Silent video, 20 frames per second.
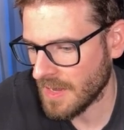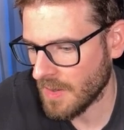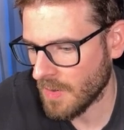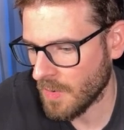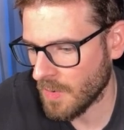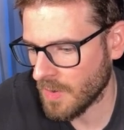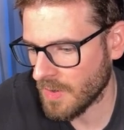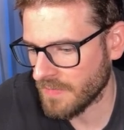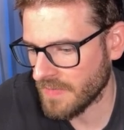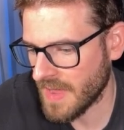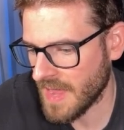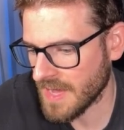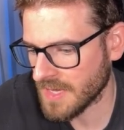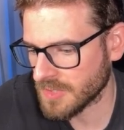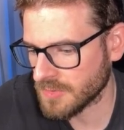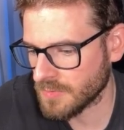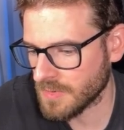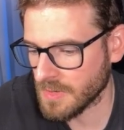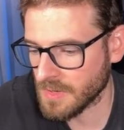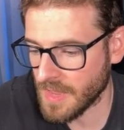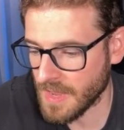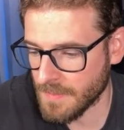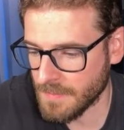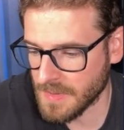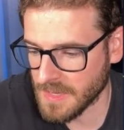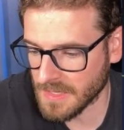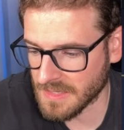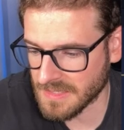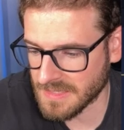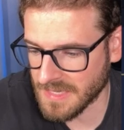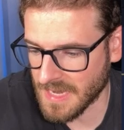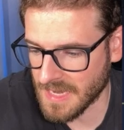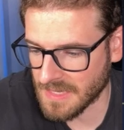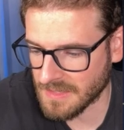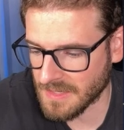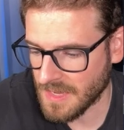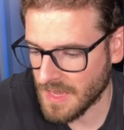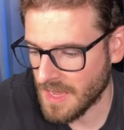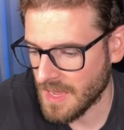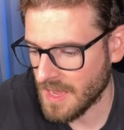or if X real IP is
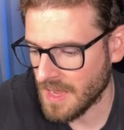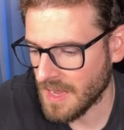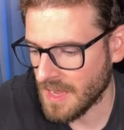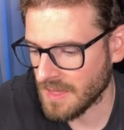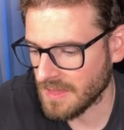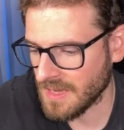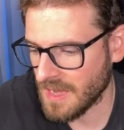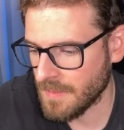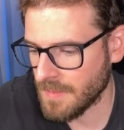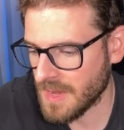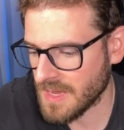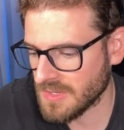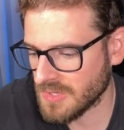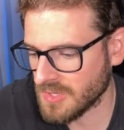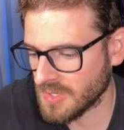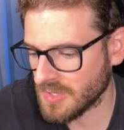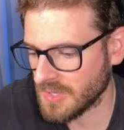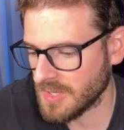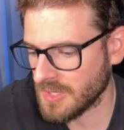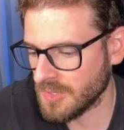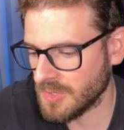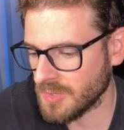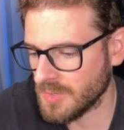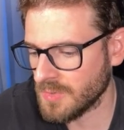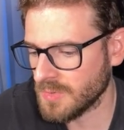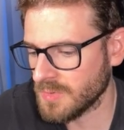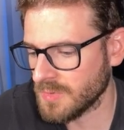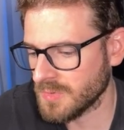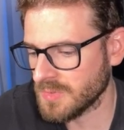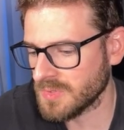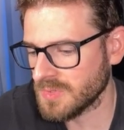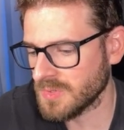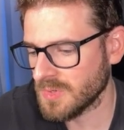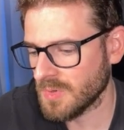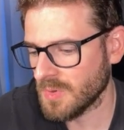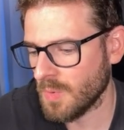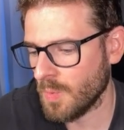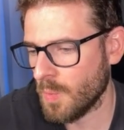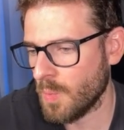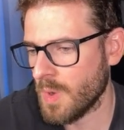set. And then I basically use
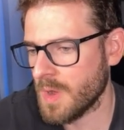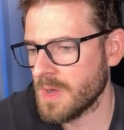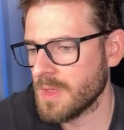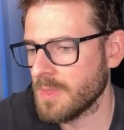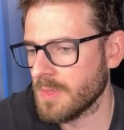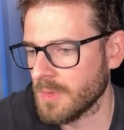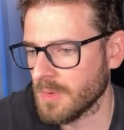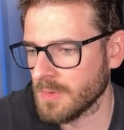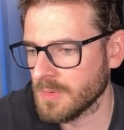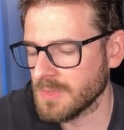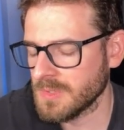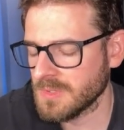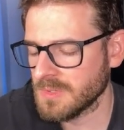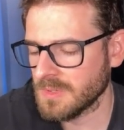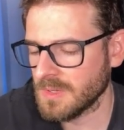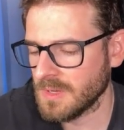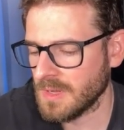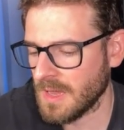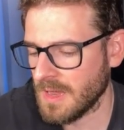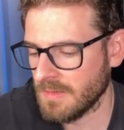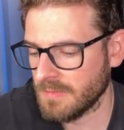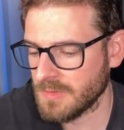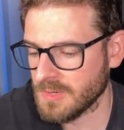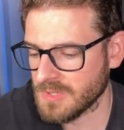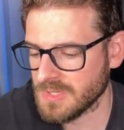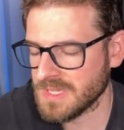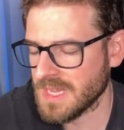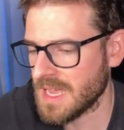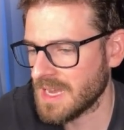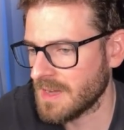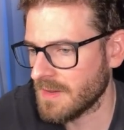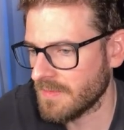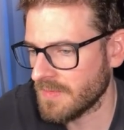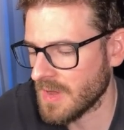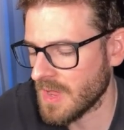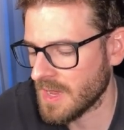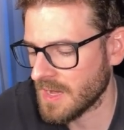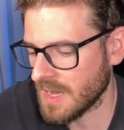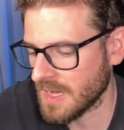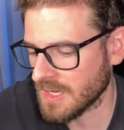one of those if they're set, and if
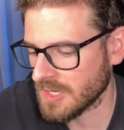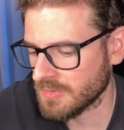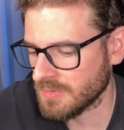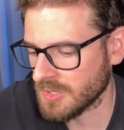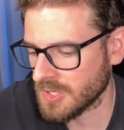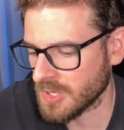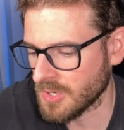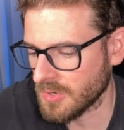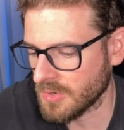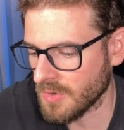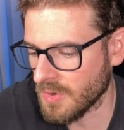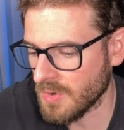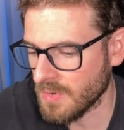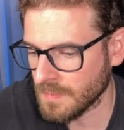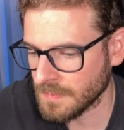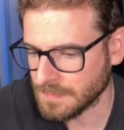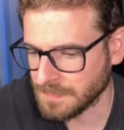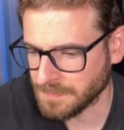not, I just return null.